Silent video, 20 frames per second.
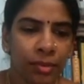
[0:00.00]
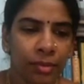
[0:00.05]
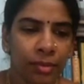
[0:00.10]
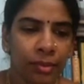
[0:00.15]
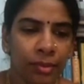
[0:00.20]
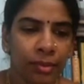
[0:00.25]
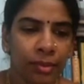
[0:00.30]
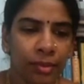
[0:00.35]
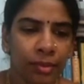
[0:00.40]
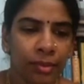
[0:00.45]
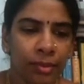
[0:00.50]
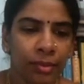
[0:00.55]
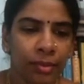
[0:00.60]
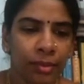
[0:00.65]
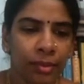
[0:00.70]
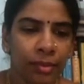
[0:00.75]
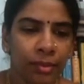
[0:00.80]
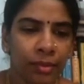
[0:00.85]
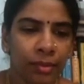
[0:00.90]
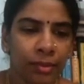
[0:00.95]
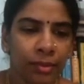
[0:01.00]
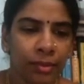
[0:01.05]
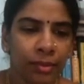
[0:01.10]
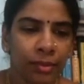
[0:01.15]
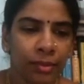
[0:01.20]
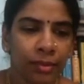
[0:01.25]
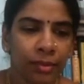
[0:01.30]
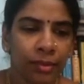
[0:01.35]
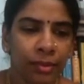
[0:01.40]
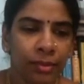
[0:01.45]

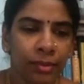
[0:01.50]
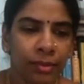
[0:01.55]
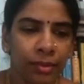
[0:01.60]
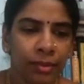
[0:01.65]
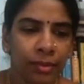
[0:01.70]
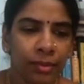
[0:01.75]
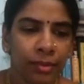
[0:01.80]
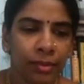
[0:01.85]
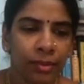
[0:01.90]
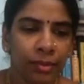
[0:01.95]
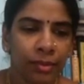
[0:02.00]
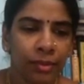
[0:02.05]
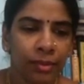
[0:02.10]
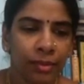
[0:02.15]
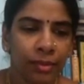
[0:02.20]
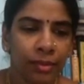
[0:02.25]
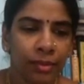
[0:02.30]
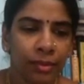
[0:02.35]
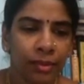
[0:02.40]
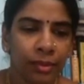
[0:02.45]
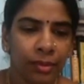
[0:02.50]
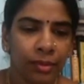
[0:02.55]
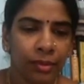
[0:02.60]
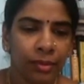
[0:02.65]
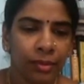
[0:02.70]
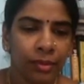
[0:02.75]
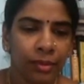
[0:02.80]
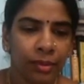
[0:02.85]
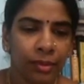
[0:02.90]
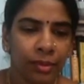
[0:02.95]

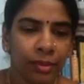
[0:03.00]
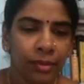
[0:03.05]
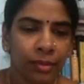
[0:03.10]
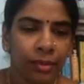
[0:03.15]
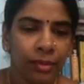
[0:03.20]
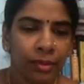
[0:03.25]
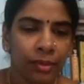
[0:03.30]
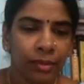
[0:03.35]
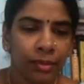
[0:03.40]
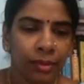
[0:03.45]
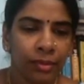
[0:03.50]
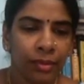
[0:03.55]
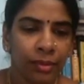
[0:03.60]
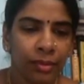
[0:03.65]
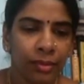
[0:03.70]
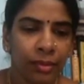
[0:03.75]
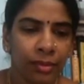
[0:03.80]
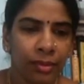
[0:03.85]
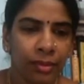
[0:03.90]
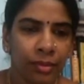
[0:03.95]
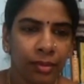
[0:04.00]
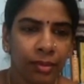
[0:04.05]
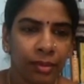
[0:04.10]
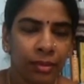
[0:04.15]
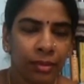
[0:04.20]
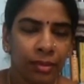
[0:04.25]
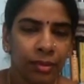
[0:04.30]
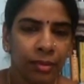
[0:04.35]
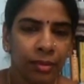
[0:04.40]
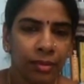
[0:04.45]

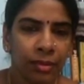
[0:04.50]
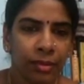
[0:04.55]
Nothing is said.